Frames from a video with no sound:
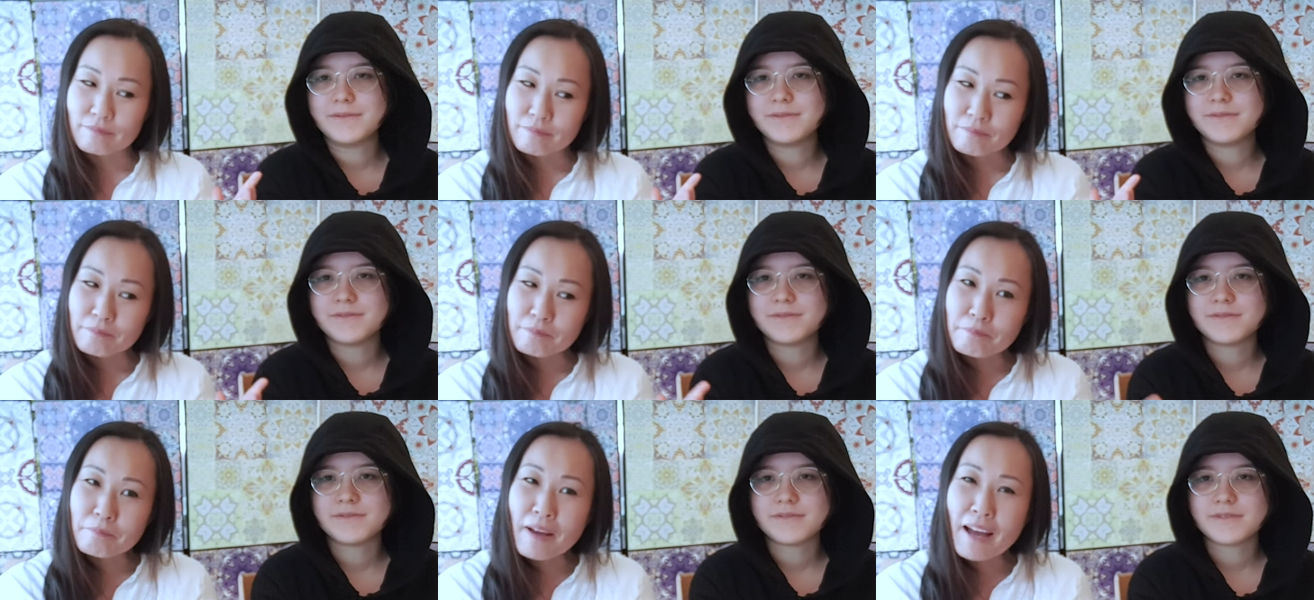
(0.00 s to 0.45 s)

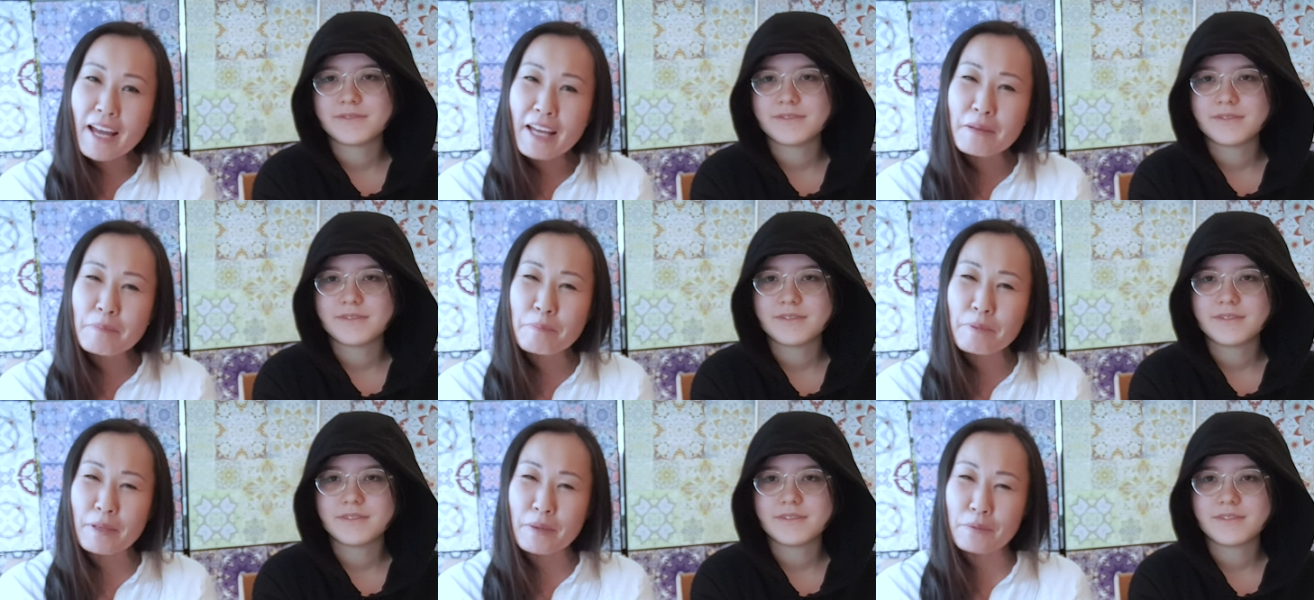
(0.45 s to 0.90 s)
Speaker 1: might
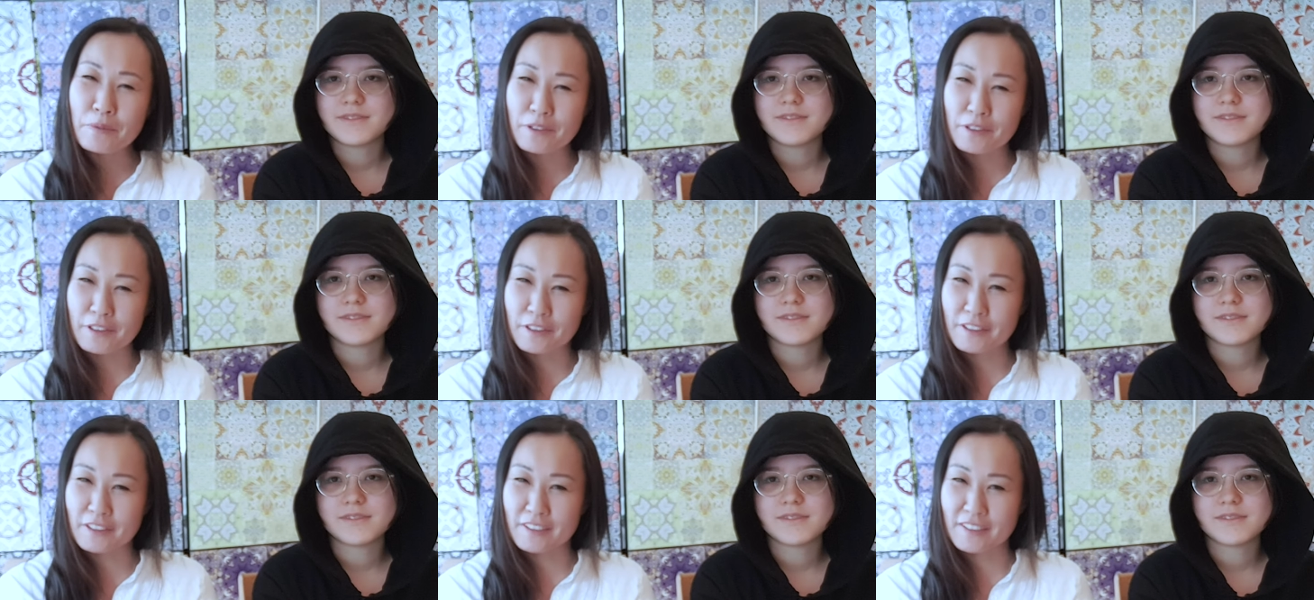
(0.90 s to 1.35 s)
be
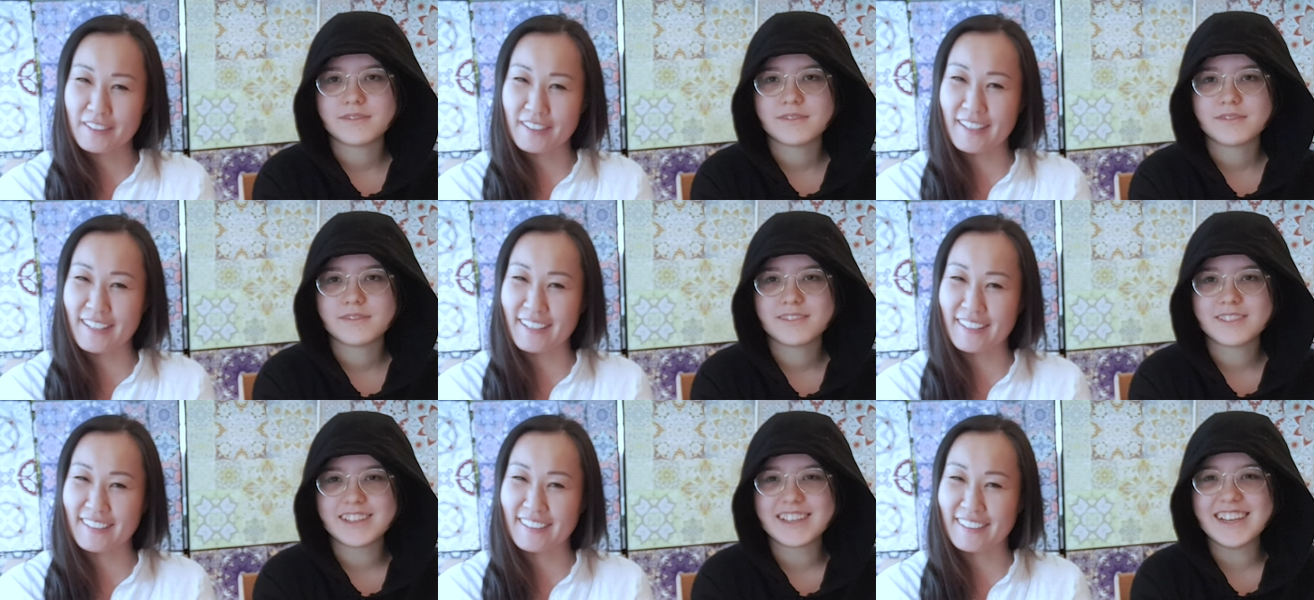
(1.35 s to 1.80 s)
worse
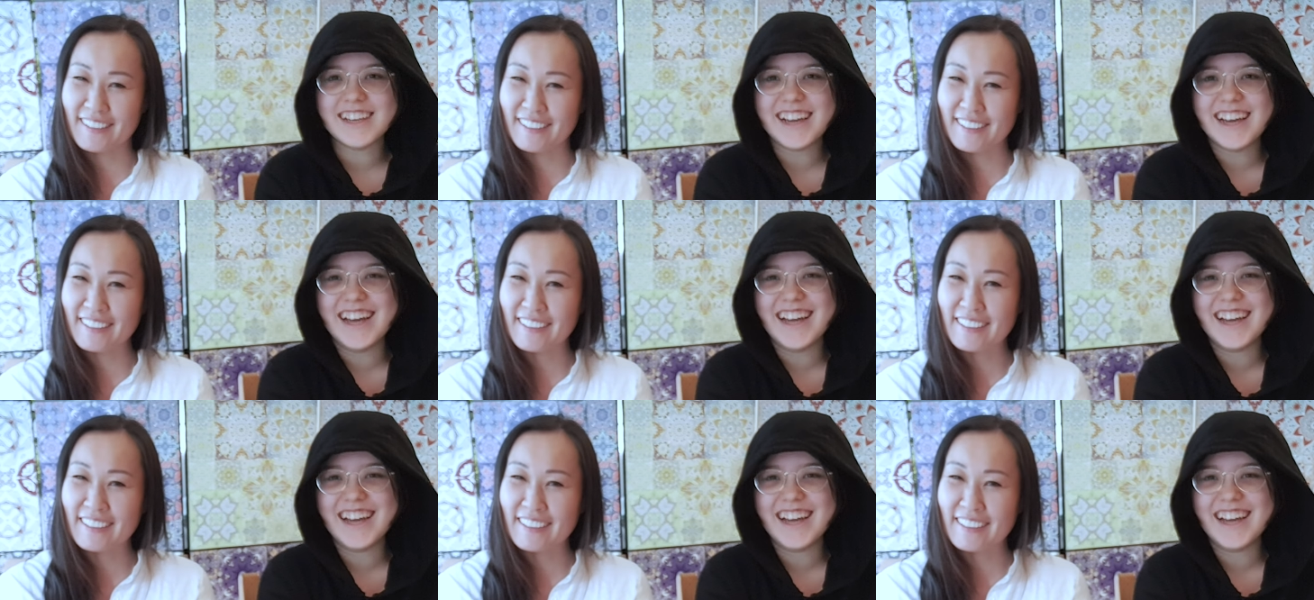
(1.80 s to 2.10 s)
yeah.